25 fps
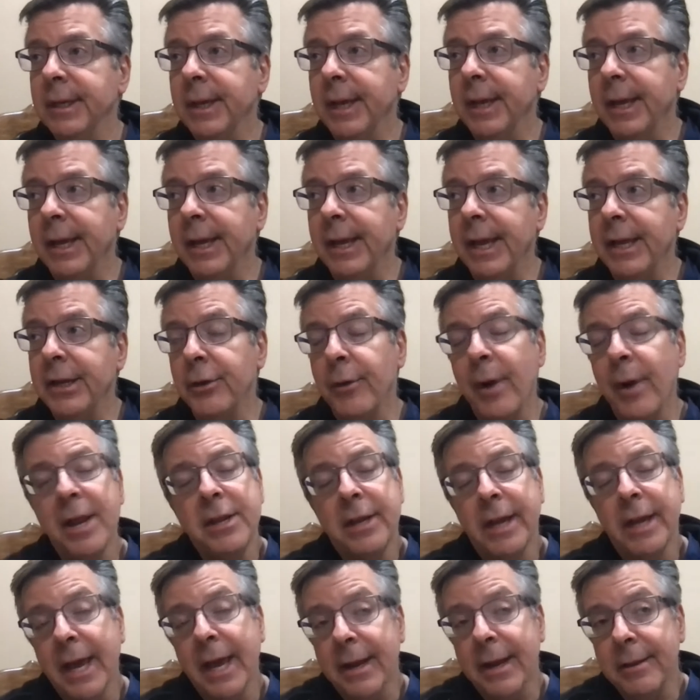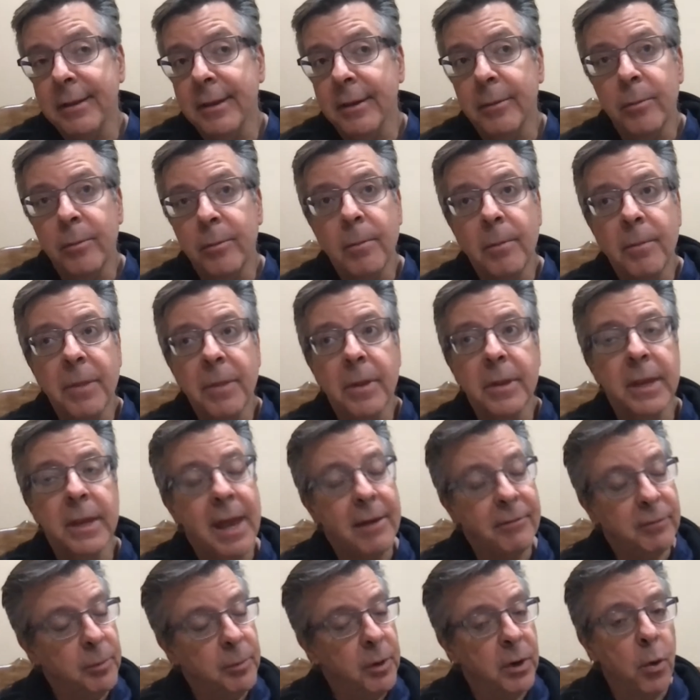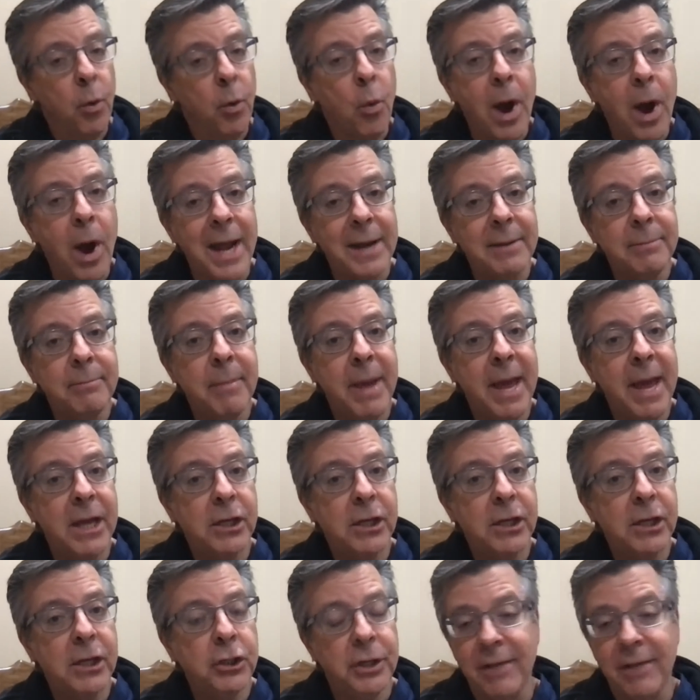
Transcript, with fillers: Uh, and you're right. You got to you have to put a wide mesh,